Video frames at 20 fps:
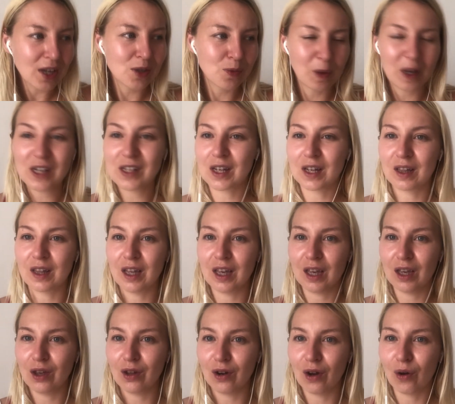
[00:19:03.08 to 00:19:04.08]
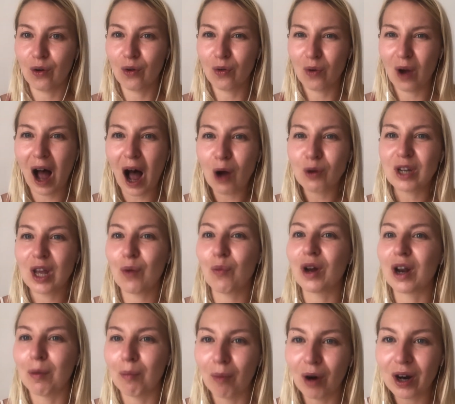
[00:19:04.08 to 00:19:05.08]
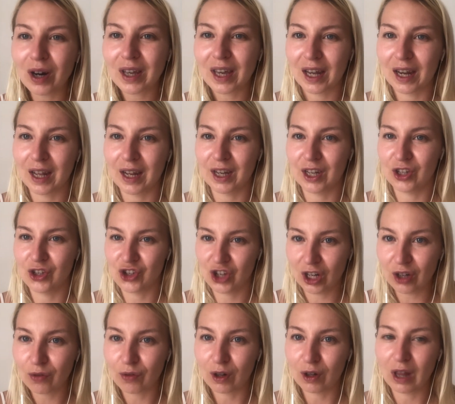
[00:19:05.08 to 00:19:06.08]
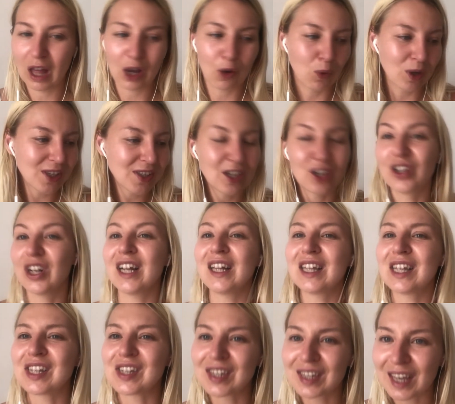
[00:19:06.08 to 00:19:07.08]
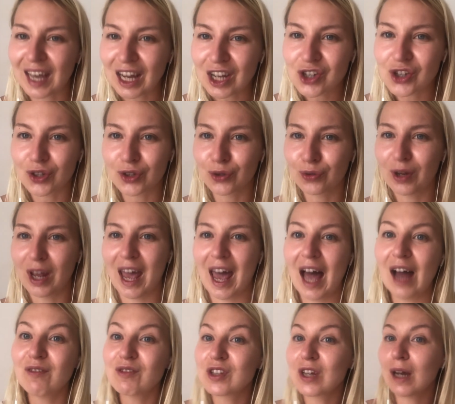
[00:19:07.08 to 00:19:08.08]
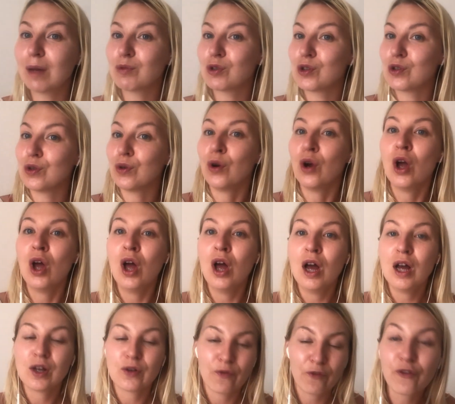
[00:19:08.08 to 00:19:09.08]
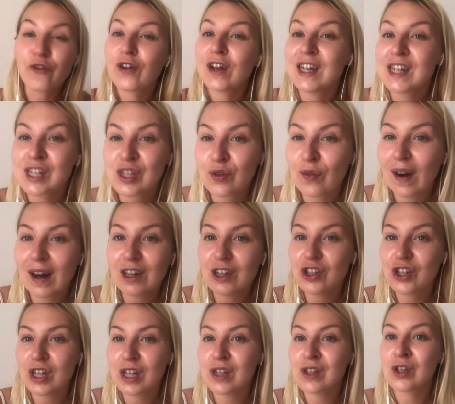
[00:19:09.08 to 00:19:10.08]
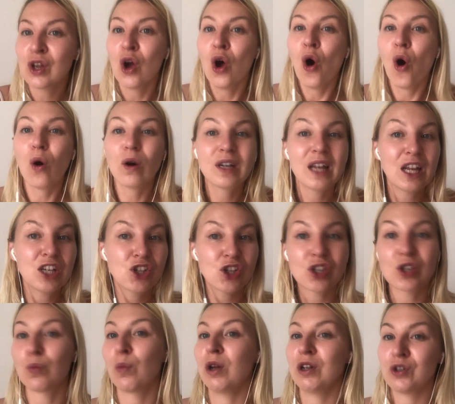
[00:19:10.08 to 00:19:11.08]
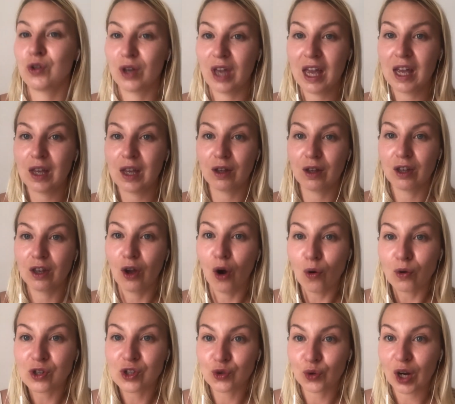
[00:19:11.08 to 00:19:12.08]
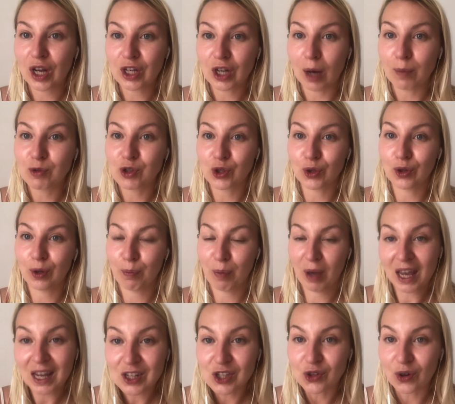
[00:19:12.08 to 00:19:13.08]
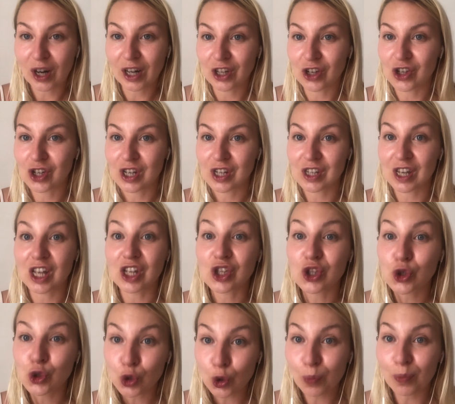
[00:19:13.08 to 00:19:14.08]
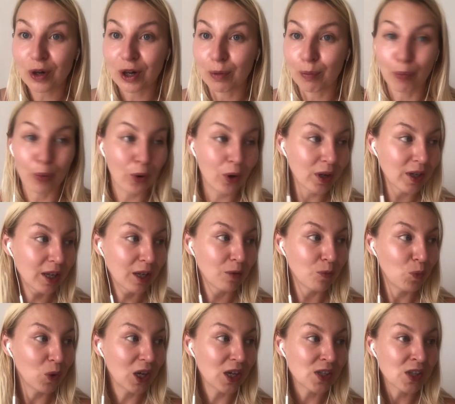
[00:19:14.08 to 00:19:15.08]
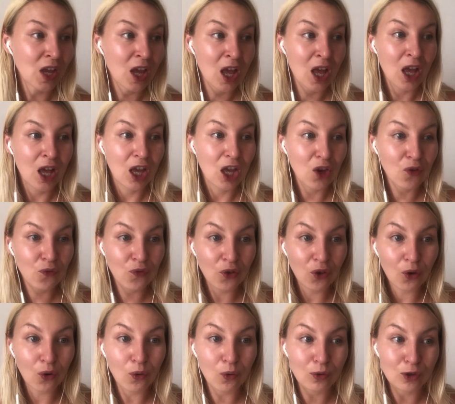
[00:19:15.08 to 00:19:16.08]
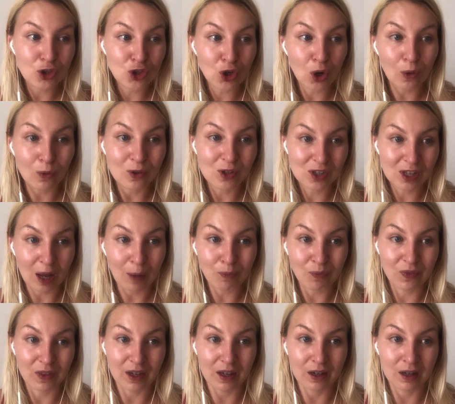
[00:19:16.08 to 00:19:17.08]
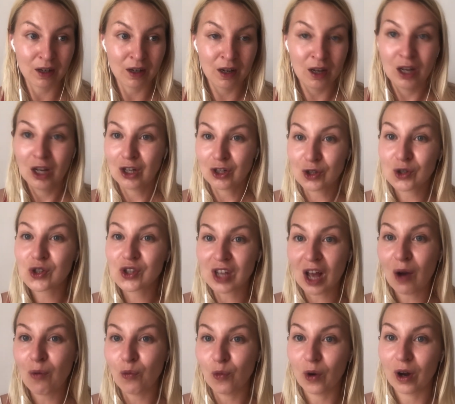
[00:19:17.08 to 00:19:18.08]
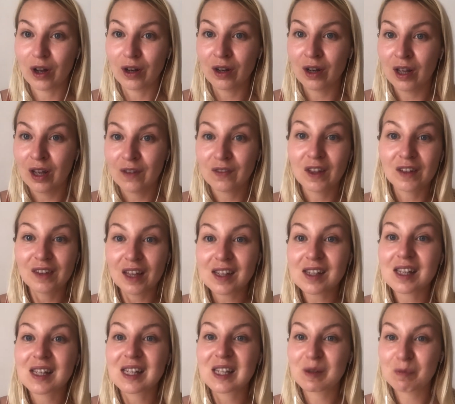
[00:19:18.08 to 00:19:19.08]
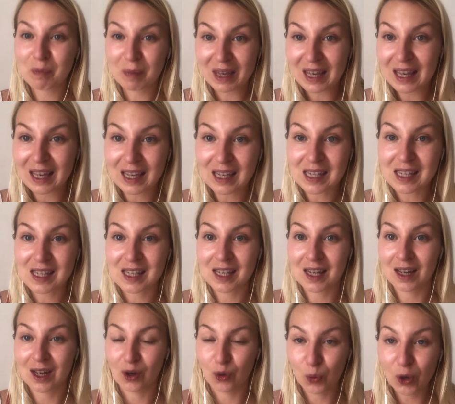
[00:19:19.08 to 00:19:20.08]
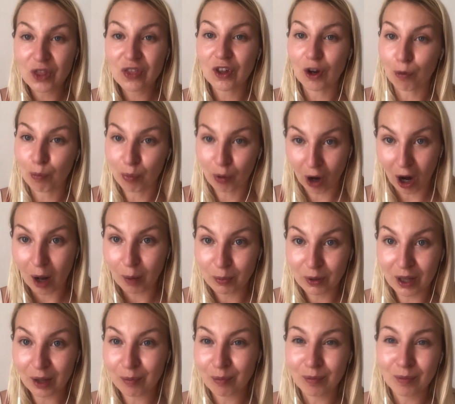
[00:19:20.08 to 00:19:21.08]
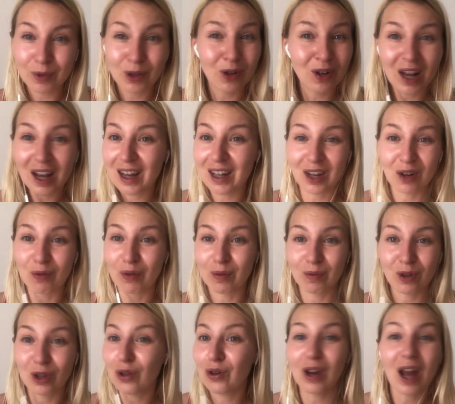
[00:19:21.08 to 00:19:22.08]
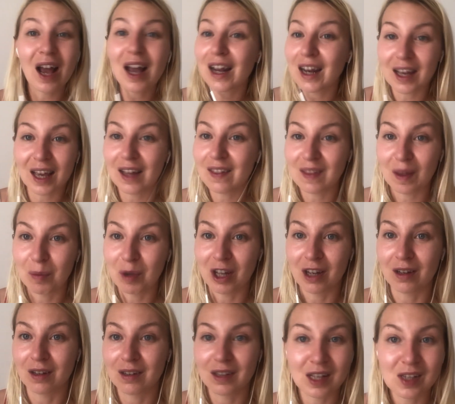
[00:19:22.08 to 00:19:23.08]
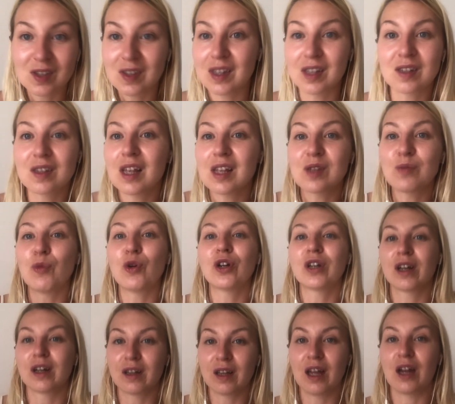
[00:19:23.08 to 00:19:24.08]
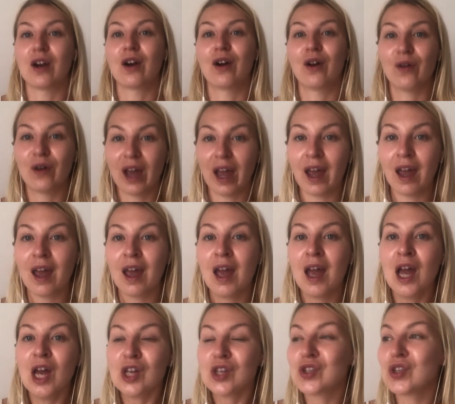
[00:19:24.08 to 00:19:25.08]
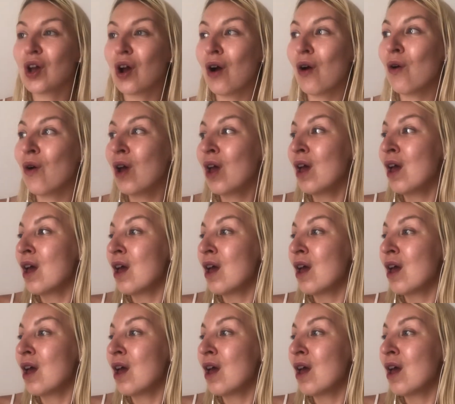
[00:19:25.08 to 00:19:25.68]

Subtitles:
basically, how they want to market it in general, like what's their daily schedule, do they have time to do free strategies or they just want to go straight up to the paid strategies. It's super important because if you show something to someone that doesn't speak with their problem, you're not gonna get them in. That's more than clear. Okay, so